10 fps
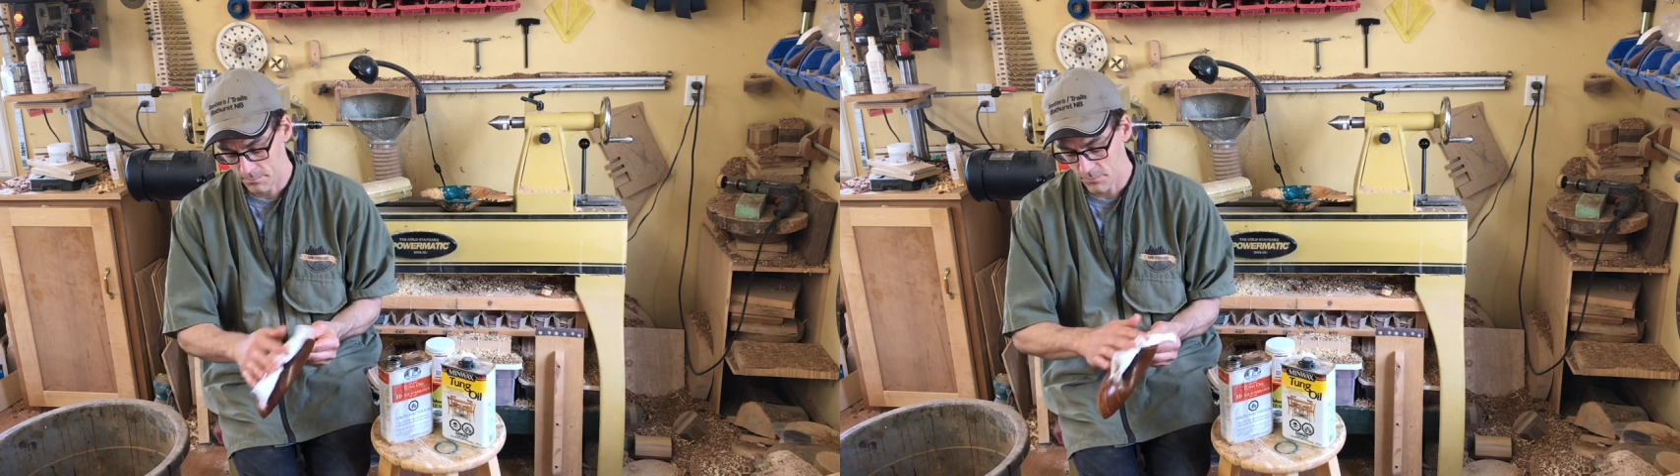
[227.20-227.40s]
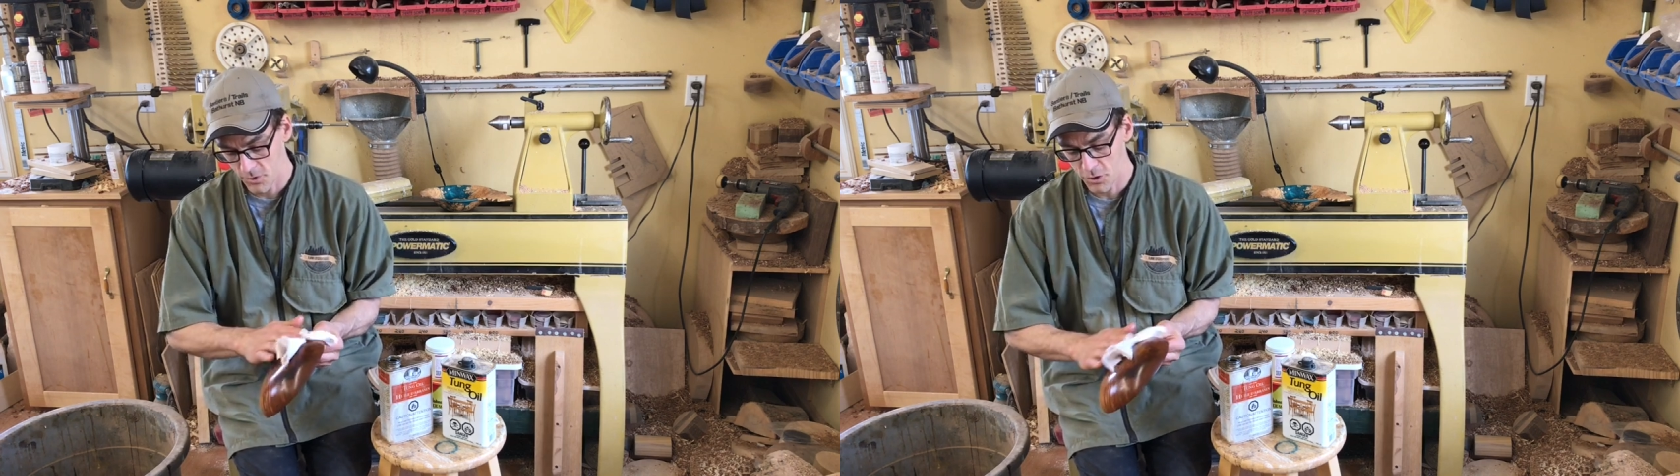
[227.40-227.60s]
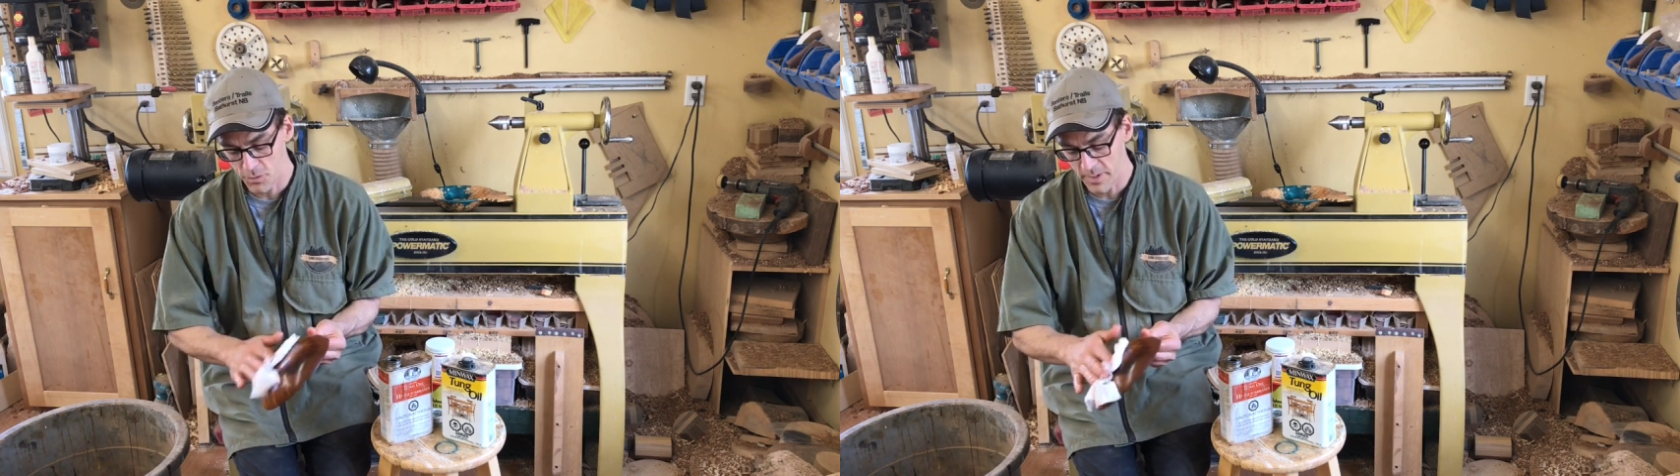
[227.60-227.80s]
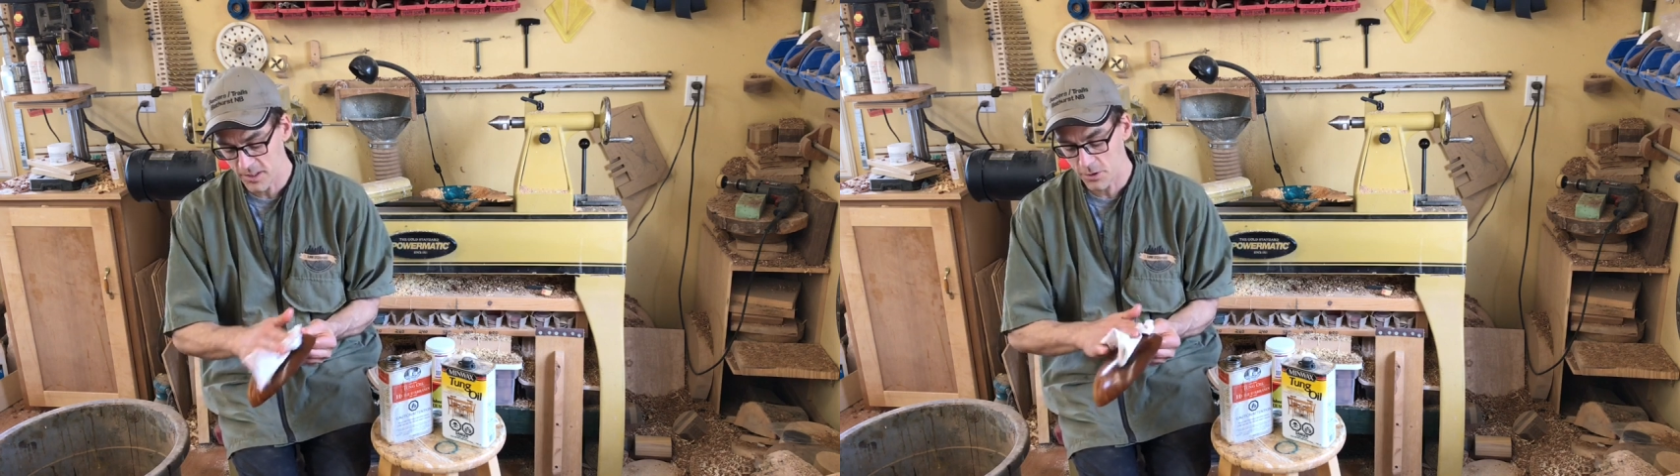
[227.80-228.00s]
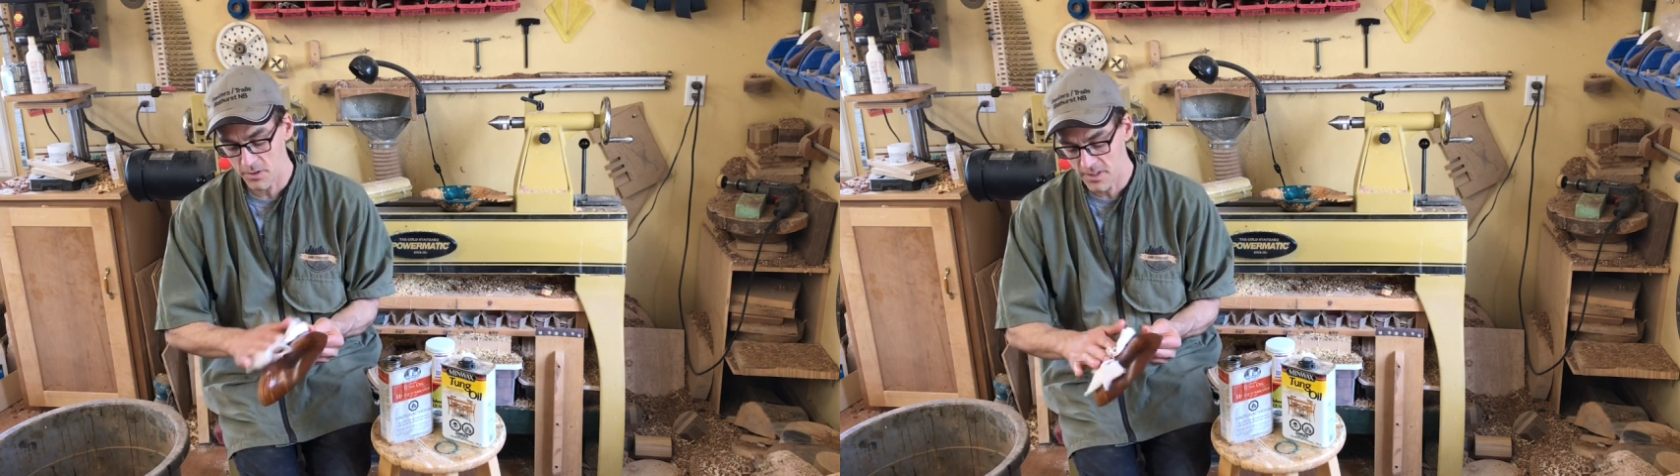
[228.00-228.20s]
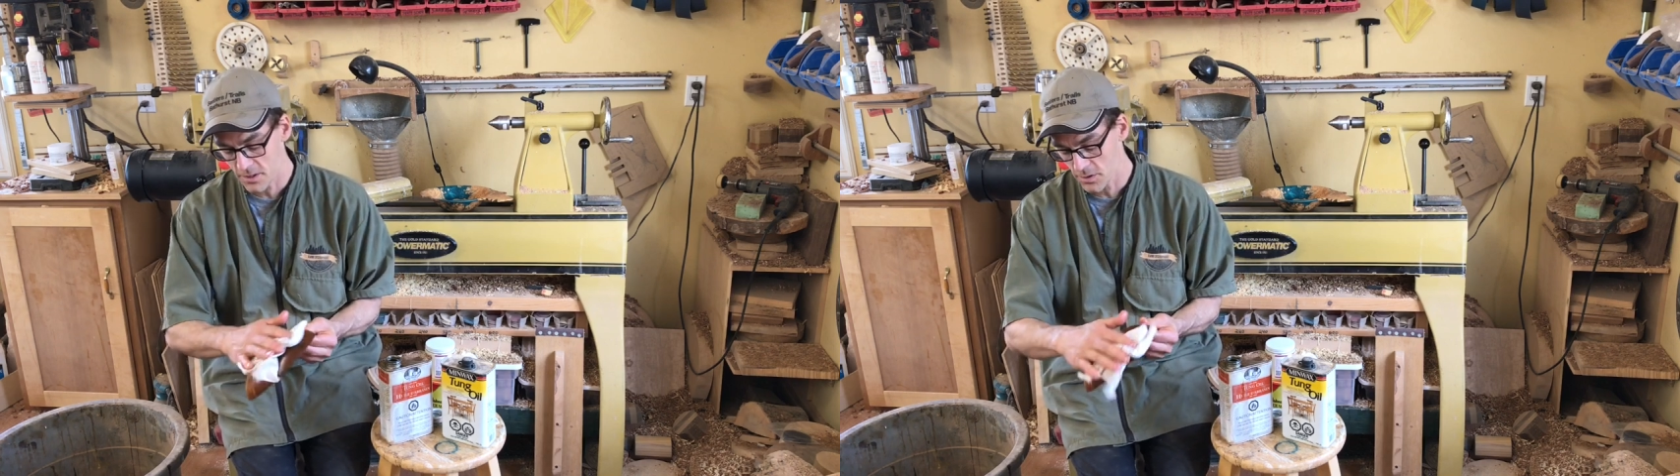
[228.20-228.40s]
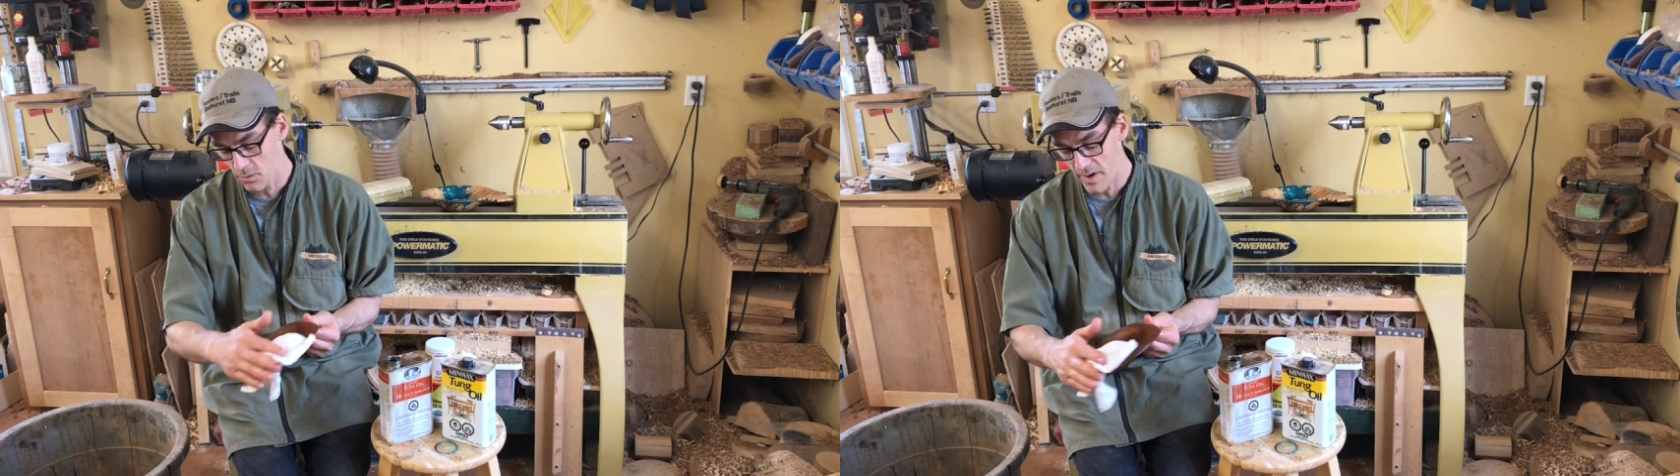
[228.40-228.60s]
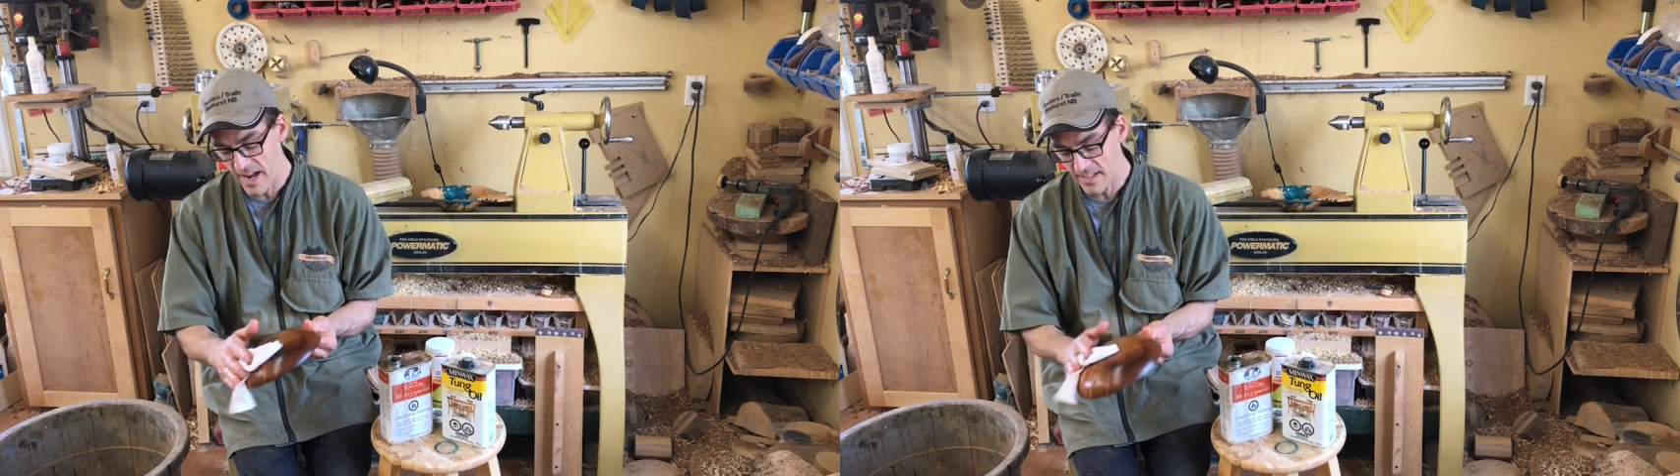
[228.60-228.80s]
Just to make sure there's
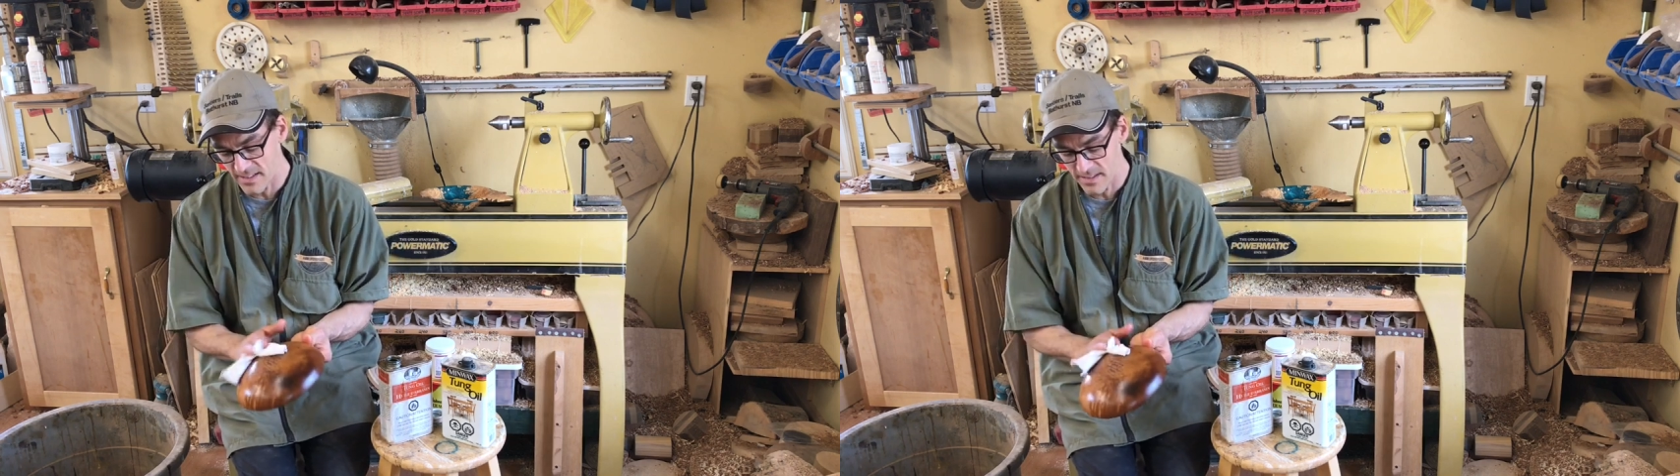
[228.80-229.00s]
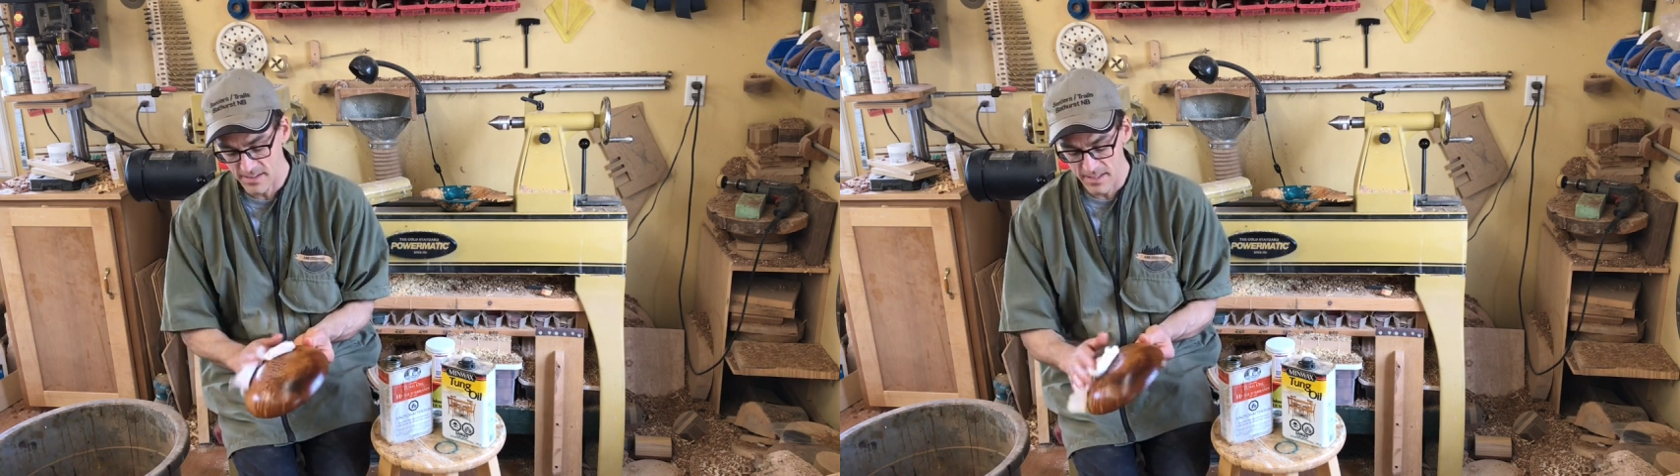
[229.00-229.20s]
no excess.